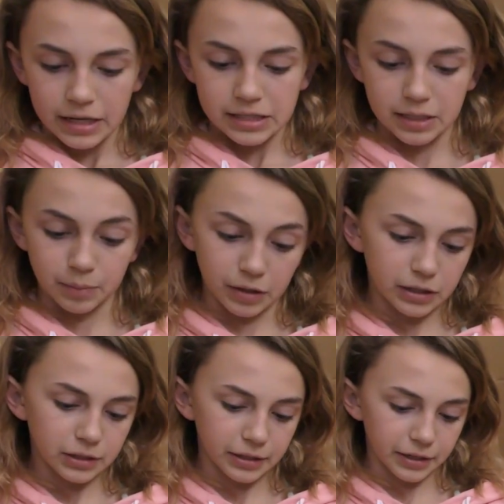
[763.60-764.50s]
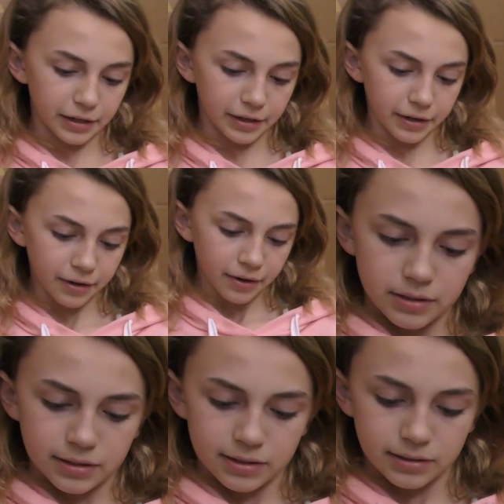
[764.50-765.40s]
some clear
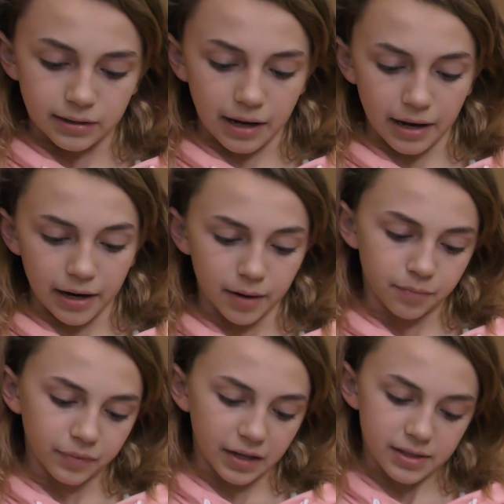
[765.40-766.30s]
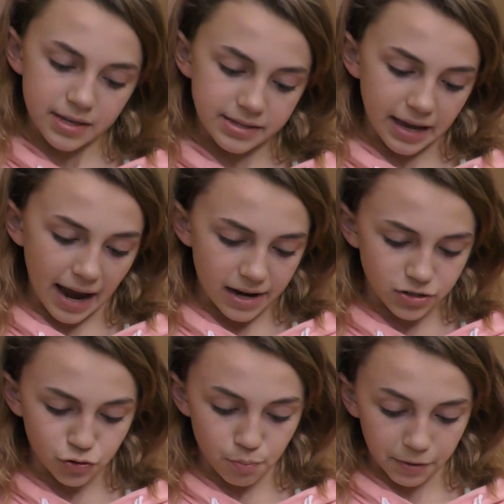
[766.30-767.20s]
slime. It says
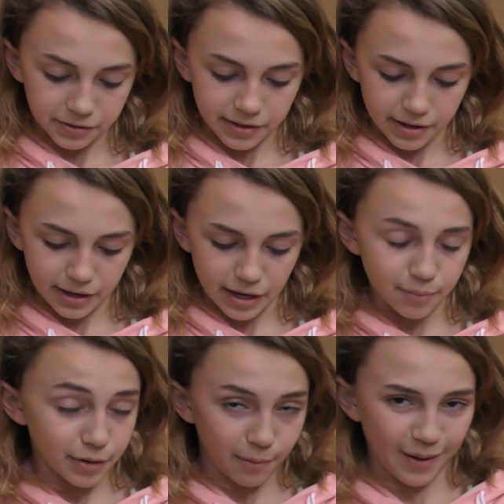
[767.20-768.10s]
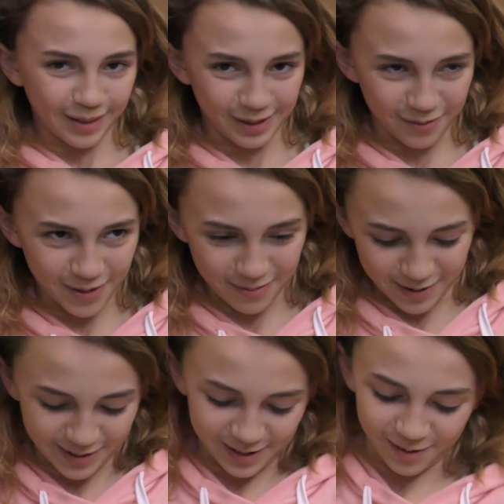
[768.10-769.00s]
add to birthday cake, but I might leave it
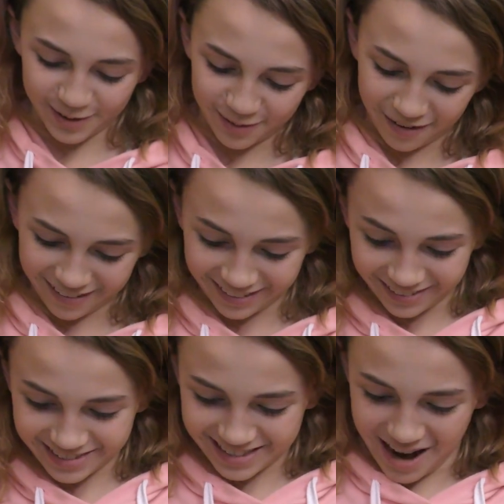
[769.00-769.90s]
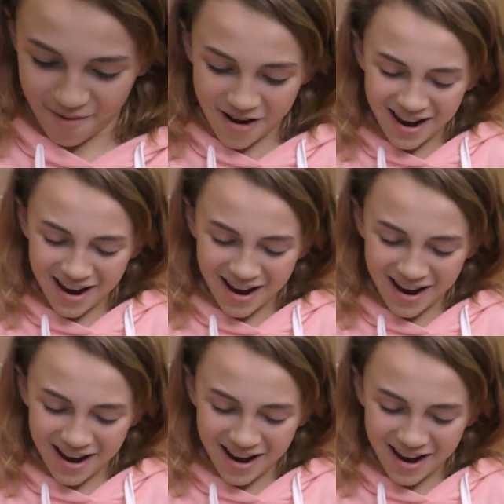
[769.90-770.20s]
because I really want clear slime.